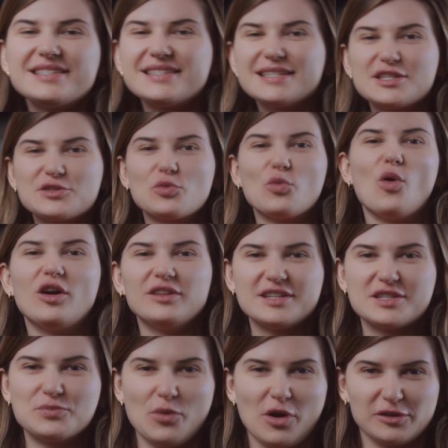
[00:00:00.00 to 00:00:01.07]
this
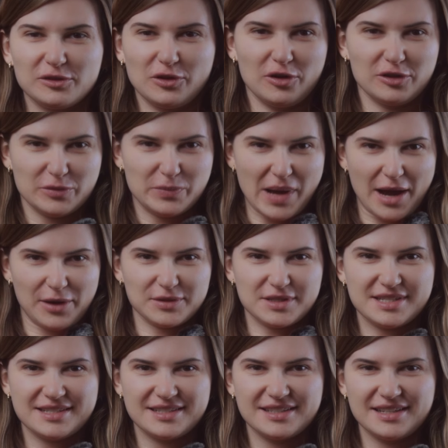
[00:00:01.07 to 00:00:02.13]
Wallas model all
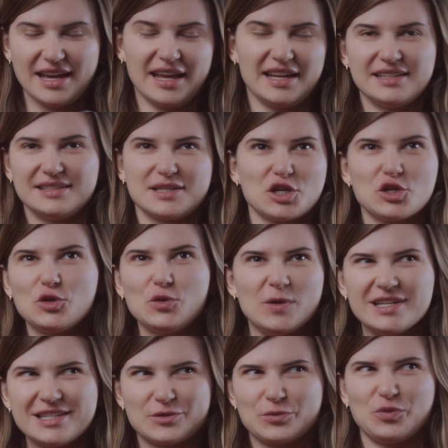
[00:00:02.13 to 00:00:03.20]
about? And who
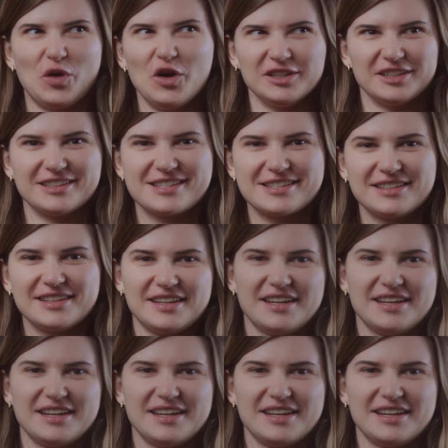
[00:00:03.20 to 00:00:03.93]
is Wallas?